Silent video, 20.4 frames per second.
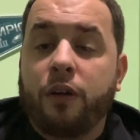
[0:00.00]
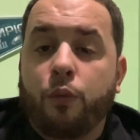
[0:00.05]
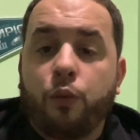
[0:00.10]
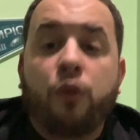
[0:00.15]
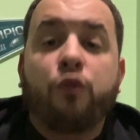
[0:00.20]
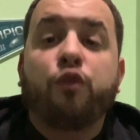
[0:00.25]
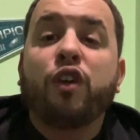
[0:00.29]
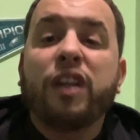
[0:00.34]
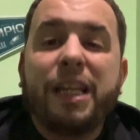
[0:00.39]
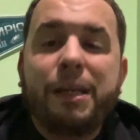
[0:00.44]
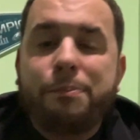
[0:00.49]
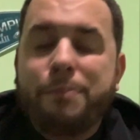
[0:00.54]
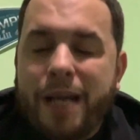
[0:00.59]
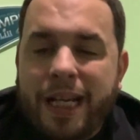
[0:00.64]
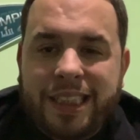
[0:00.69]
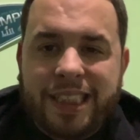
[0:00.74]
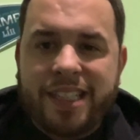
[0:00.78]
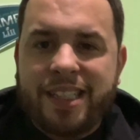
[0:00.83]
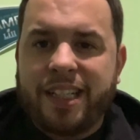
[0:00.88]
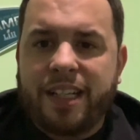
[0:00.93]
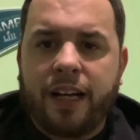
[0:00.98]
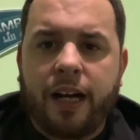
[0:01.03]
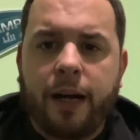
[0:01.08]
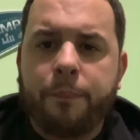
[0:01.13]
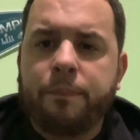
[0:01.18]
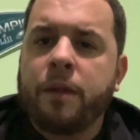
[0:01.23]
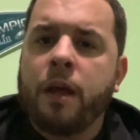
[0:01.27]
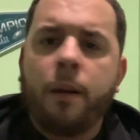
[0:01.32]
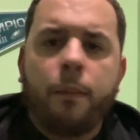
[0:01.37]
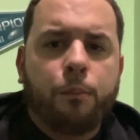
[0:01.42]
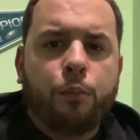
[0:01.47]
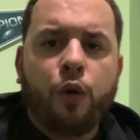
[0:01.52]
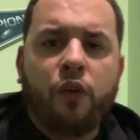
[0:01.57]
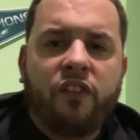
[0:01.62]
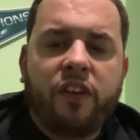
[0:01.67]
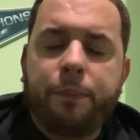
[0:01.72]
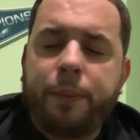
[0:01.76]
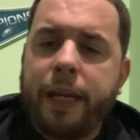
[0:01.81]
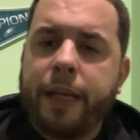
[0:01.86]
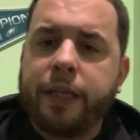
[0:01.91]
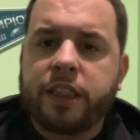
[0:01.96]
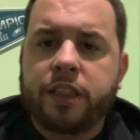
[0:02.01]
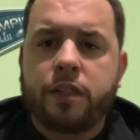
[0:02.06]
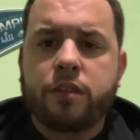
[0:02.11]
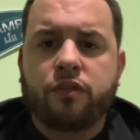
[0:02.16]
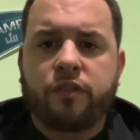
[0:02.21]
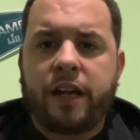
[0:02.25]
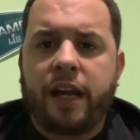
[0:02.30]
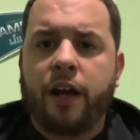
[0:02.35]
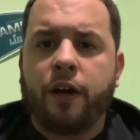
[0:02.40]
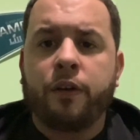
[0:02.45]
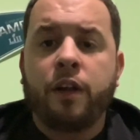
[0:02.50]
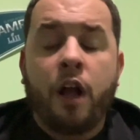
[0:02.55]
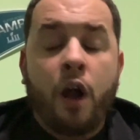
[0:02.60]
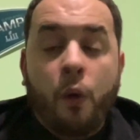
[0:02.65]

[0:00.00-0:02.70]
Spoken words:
We're really mixing it up, moving pieces around.